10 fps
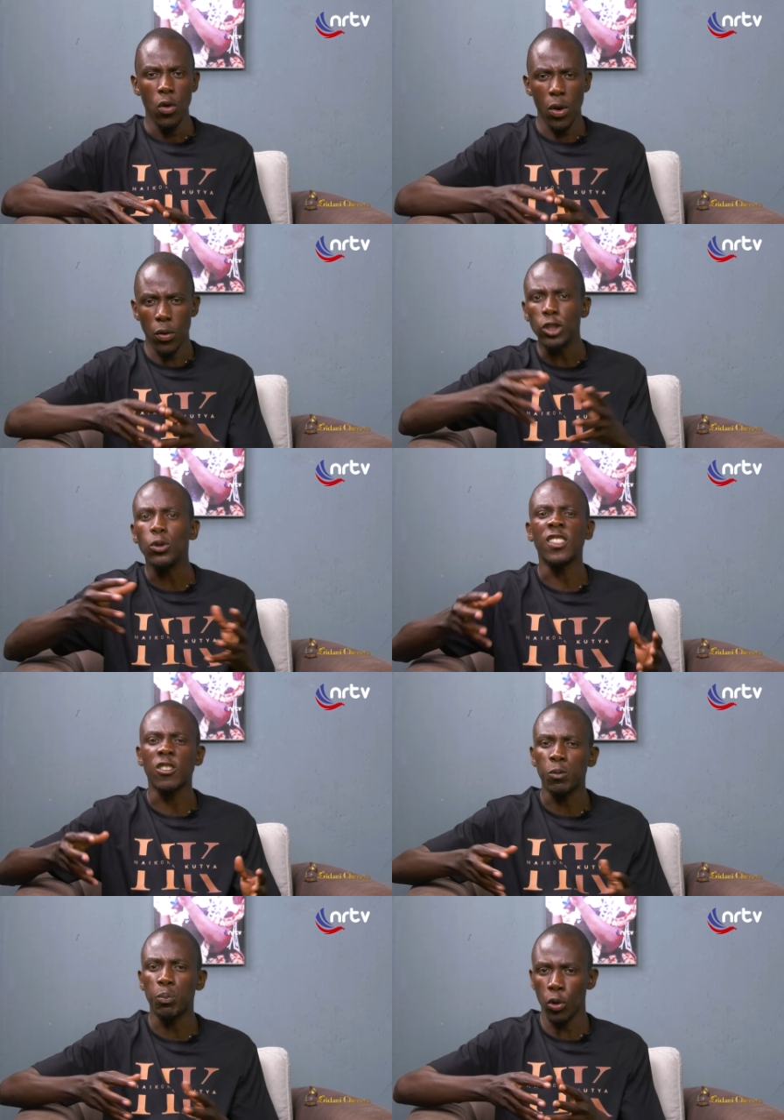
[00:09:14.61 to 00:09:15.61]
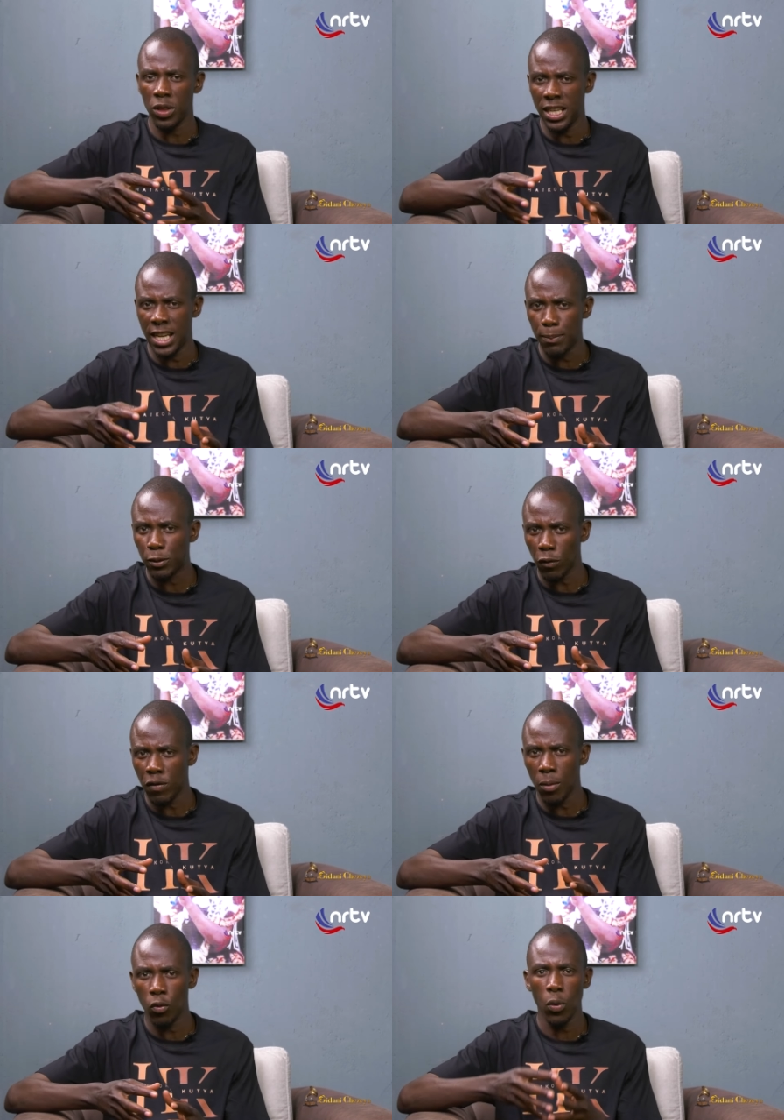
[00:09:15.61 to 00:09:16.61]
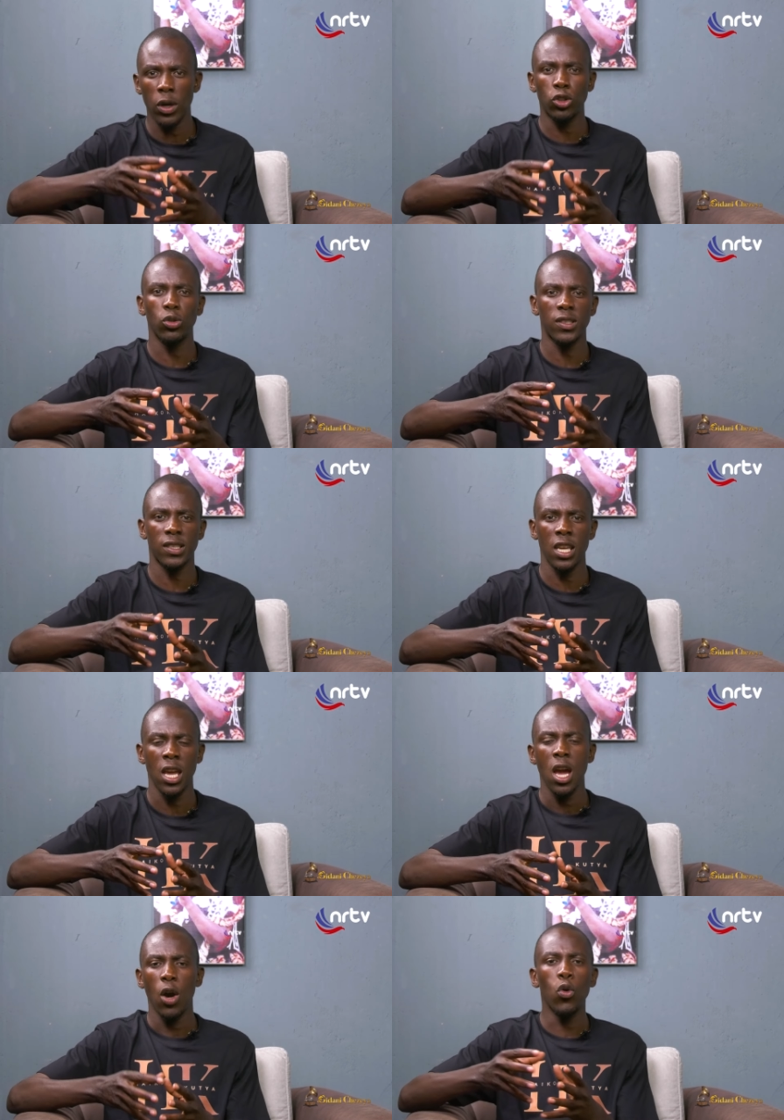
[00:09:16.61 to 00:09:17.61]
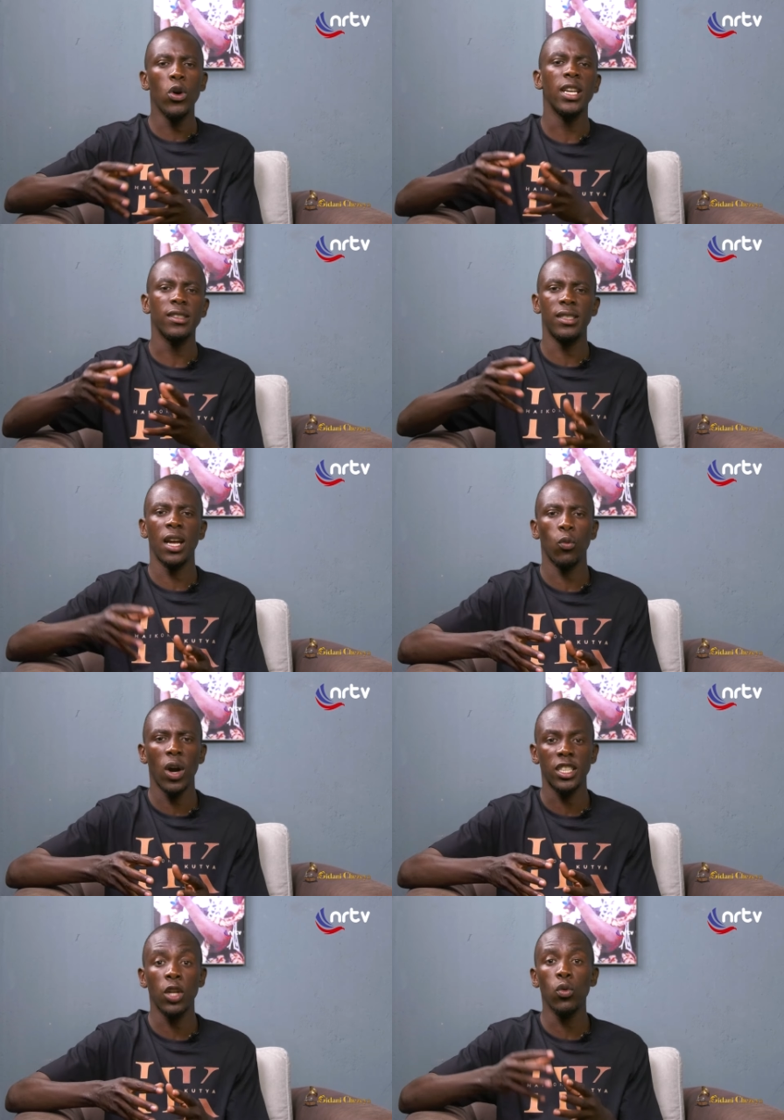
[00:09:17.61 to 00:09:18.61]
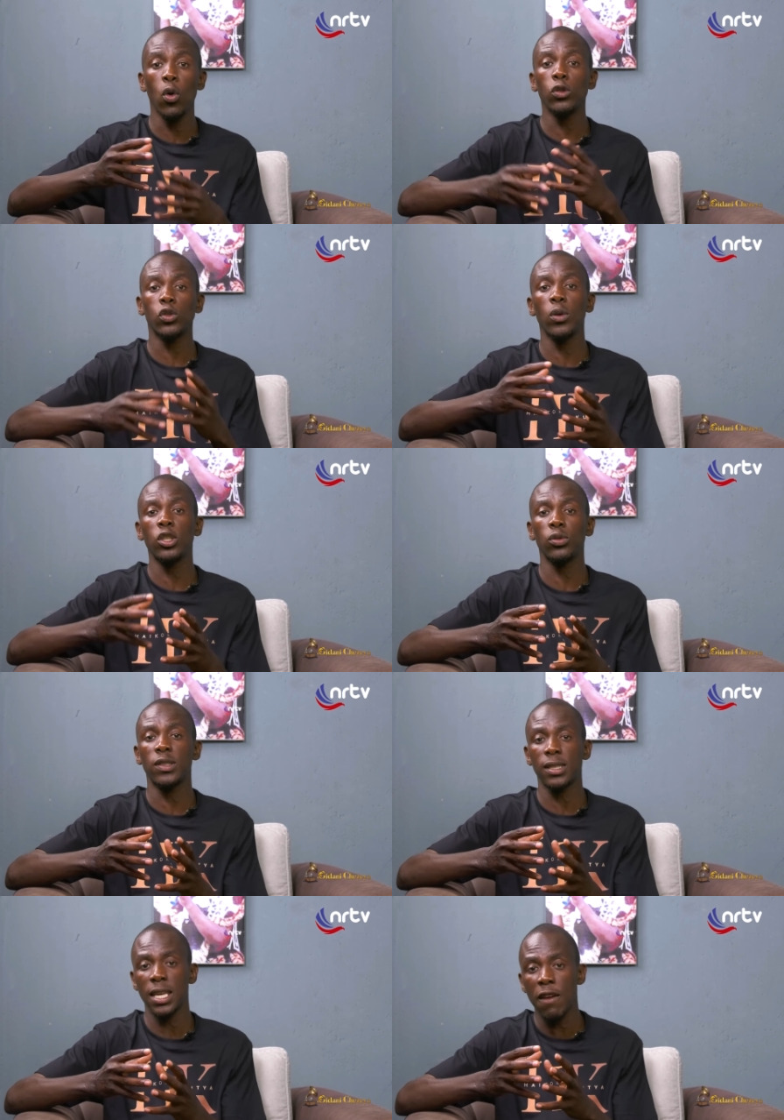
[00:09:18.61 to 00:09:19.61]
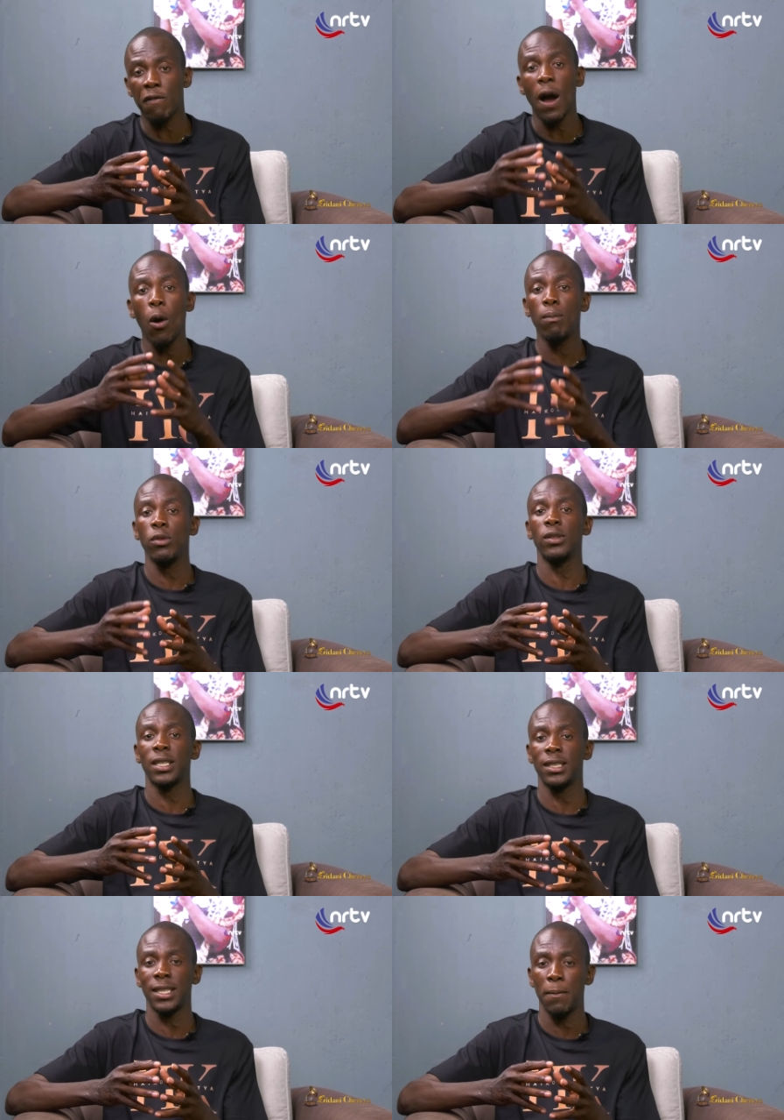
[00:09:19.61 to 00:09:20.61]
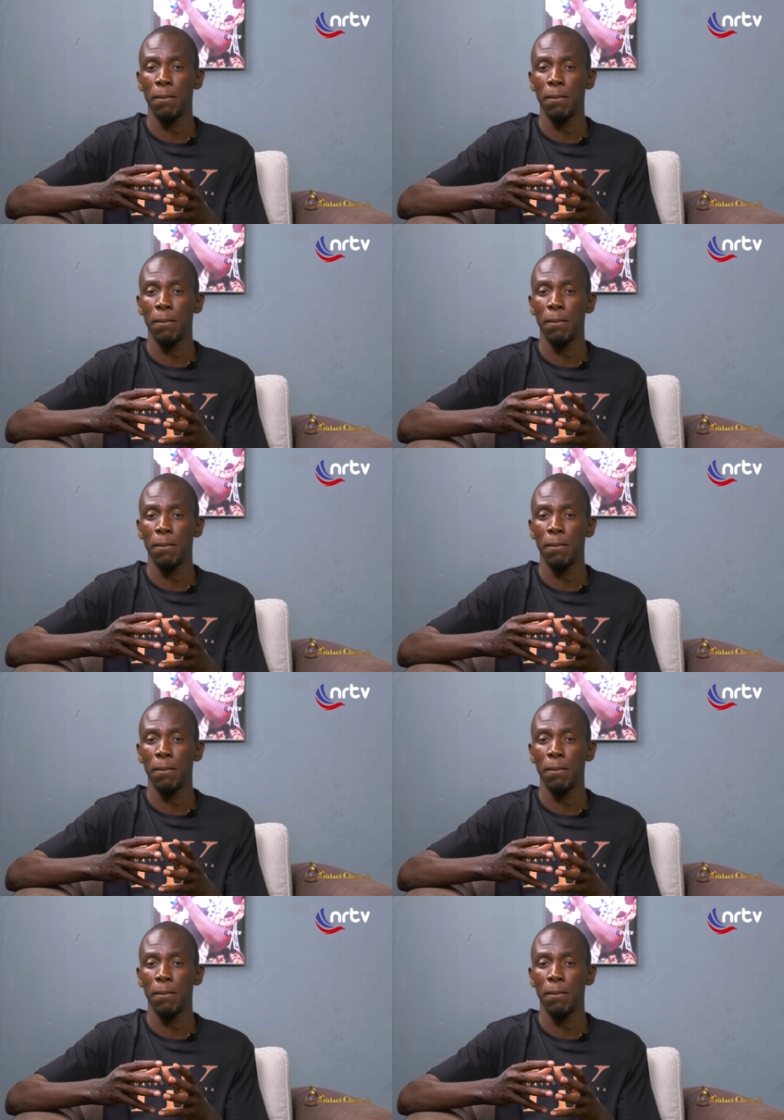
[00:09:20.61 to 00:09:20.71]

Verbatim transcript: We want to explore the depths of them, we want to see who has done what, and we also want to see if our music is